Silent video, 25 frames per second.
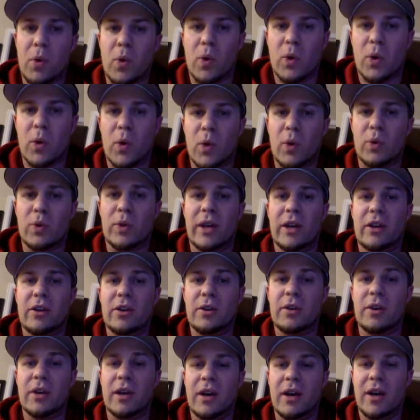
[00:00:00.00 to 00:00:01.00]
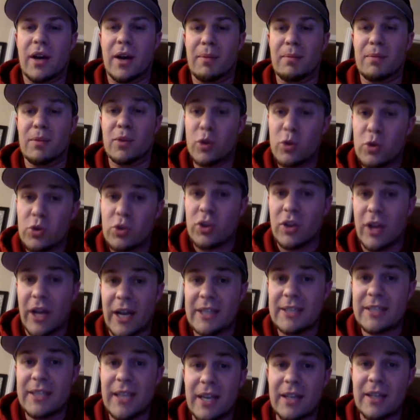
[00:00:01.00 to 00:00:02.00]
or they could
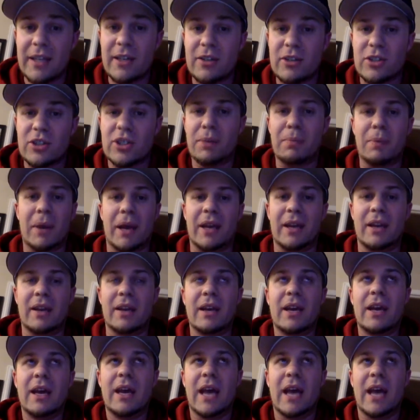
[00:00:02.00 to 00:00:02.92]
neutralize that leadership and